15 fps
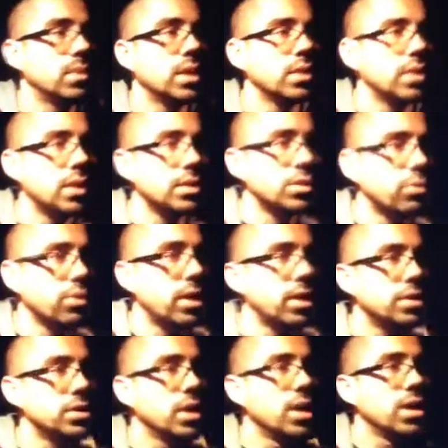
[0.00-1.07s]
in-laws
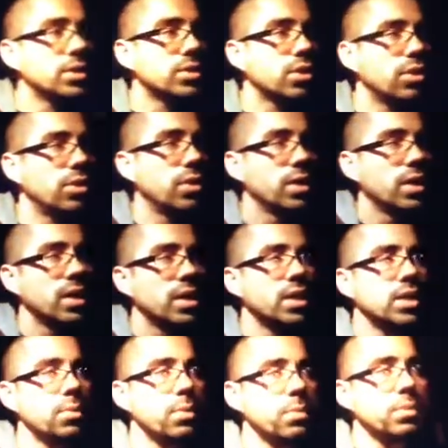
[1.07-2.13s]
garage. So
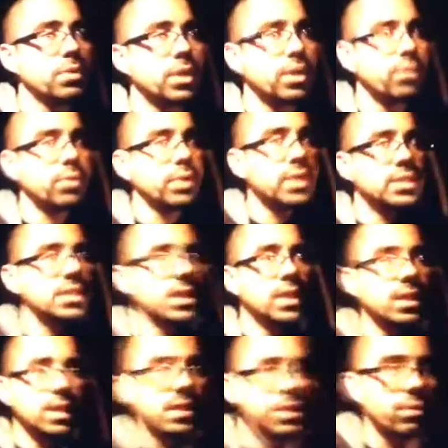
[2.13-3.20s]
you know, people couldn't really see
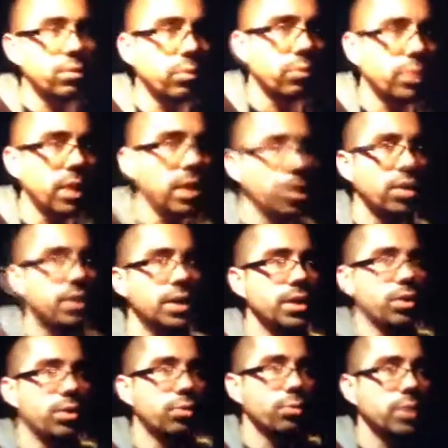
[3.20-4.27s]
unless they were really
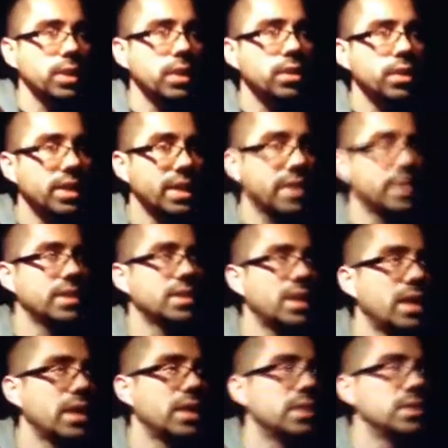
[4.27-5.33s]
looking or really looking at the
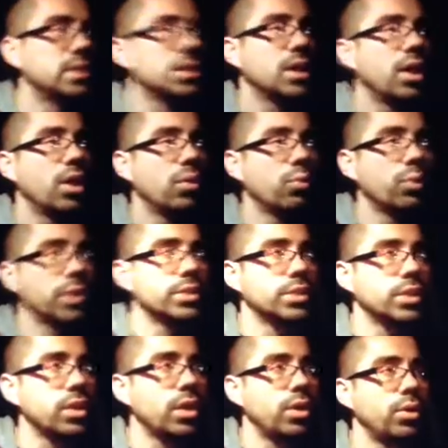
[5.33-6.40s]
signs where
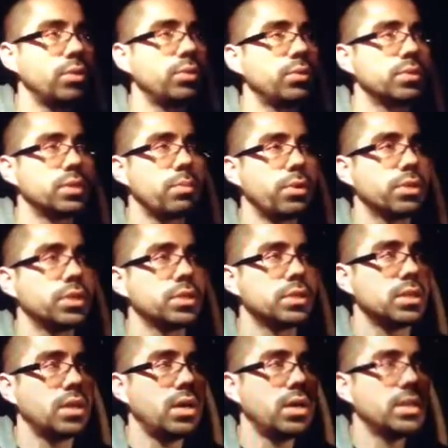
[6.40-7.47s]
to go to
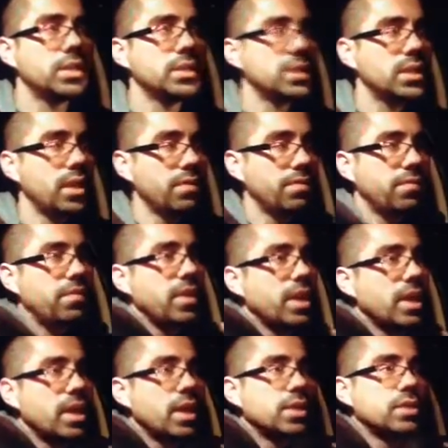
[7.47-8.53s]
purchase all this stuff.
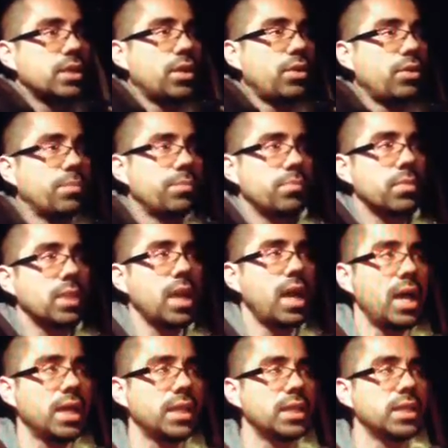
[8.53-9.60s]
So
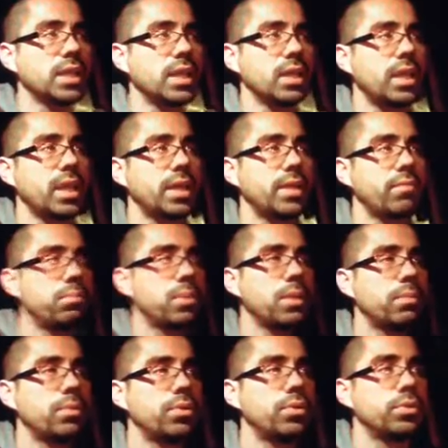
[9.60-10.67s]
I did get a lot of
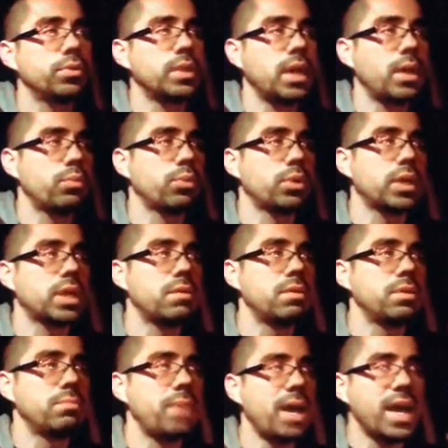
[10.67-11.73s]
people that were
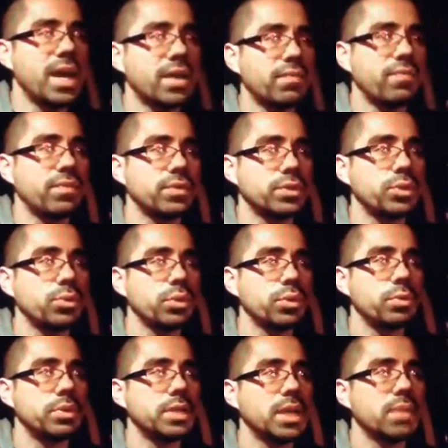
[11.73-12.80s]
coming back for 2 or
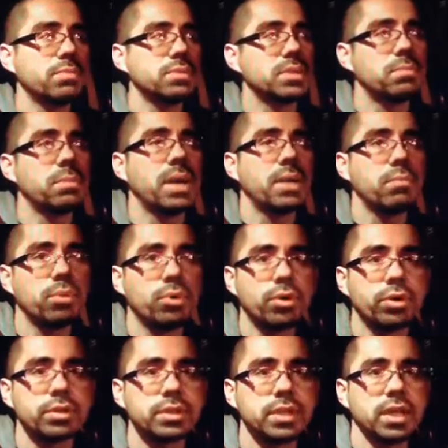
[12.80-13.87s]
3 times to buy
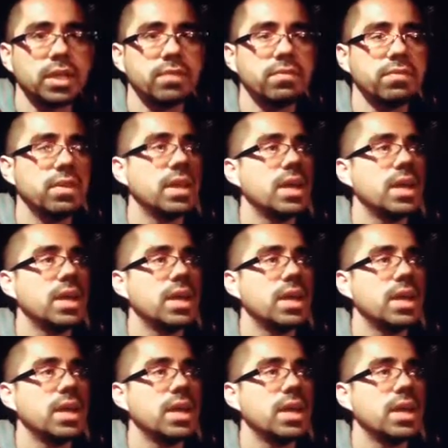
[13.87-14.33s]
more stuff,